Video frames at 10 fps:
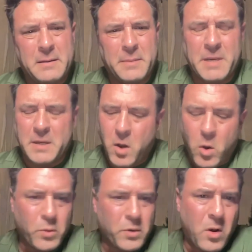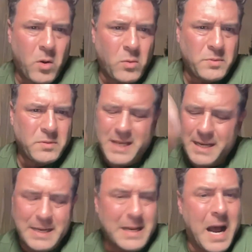I mean, older homes, they
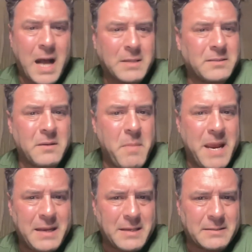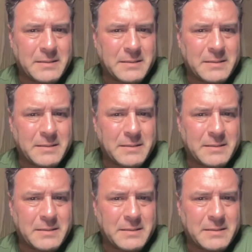need constant maintenance.